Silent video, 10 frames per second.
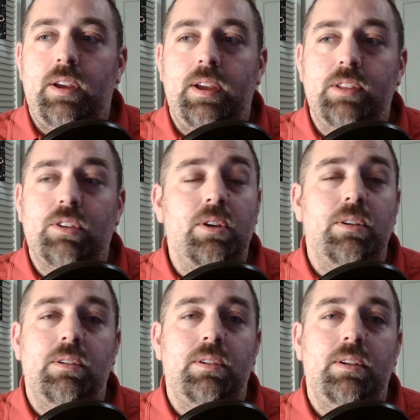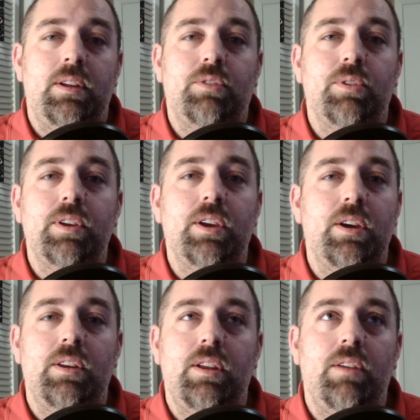it's good. It's really
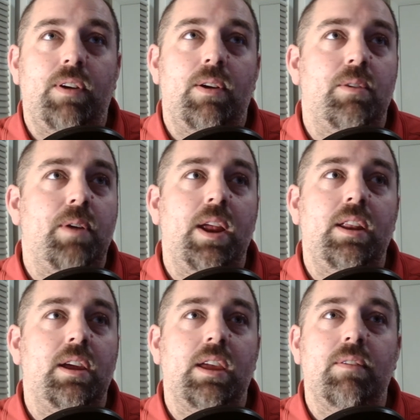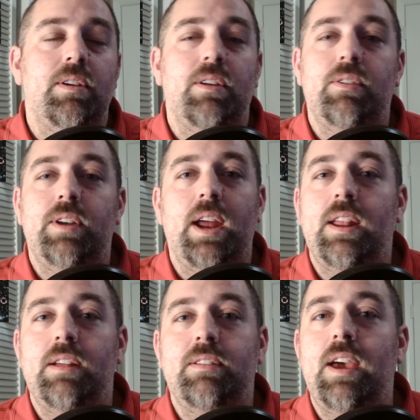good. If I were to rate it, I'd give it another 9
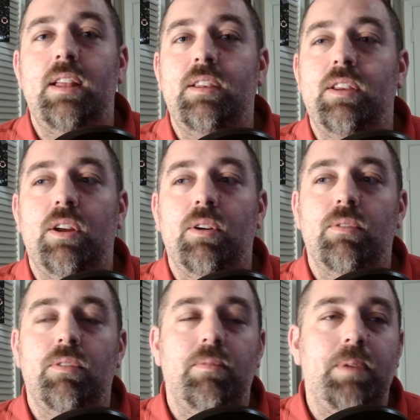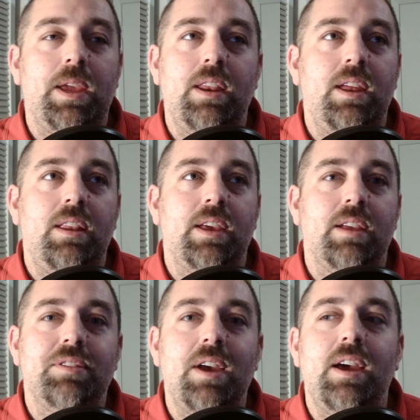out of 10. You know, the beginning, like I
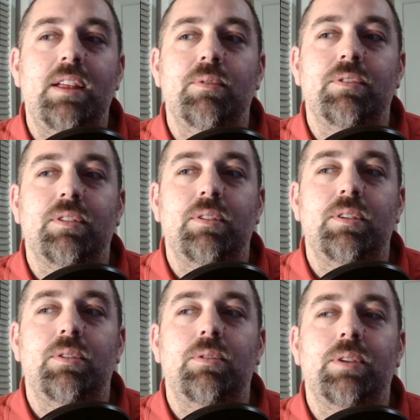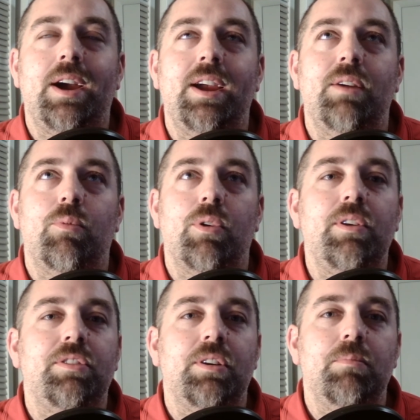said, it was a little kind of
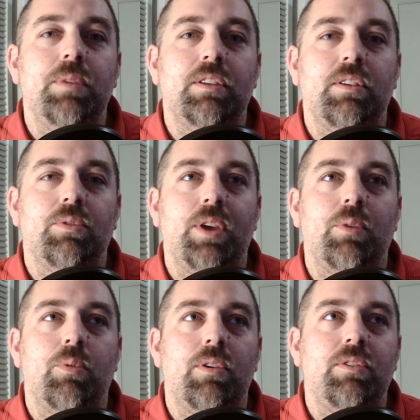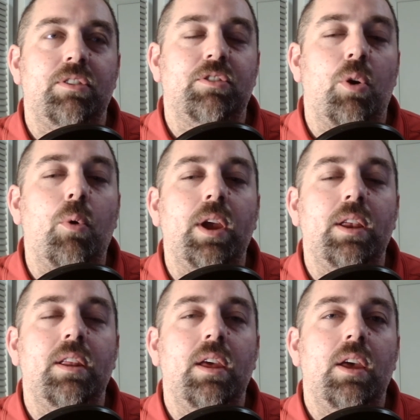worrisome because I was like, where is this going?